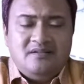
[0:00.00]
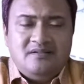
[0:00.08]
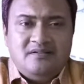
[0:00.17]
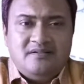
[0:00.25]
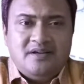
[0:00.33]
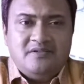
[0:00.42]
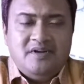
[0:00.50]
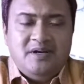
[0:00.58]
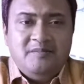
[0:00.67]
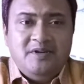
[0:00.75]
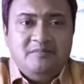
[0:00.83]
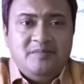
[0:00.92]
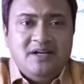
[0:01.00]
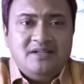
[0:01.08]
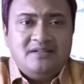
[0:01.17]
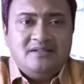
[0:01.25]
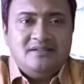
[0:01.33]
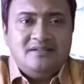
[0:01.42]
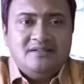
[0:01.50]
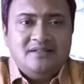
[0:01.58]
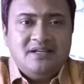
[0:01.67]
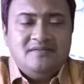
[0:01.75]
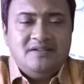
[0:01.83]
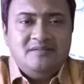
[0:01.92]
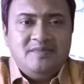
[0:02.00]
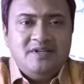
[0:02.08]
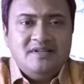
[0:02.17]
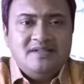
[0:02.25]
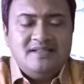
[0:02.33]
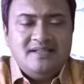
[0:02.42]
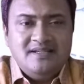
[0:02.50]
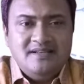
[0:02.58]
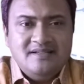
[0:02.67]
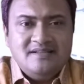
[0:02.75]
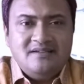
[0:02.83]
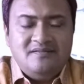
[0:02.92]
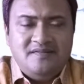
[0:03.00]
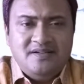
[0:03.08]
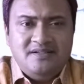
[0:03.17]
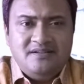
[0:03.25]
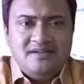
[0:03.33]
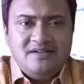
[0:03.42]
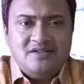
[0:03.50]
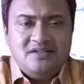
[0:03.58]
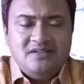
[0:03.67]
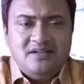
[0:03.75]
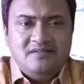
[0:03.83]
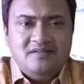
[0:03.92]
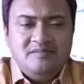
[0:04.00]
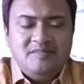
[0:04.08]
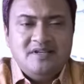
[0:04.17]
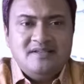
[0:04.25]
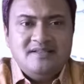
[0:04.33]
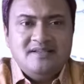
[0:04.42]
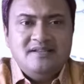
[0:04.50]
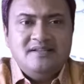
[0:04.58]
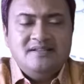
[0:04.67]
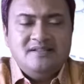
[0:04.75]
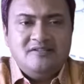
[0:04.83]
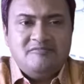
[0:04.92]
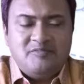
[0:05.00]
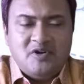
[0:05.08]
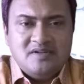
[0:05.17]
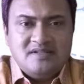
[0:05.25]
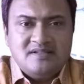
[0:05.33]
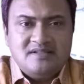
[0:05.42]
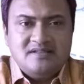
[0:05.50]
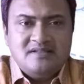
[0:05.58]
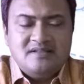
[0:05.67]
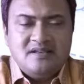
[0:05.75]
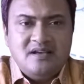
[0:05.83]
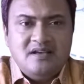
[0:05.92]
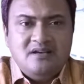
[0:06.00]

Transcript: requirement, but there will be a series of filtration, there will be a series of processes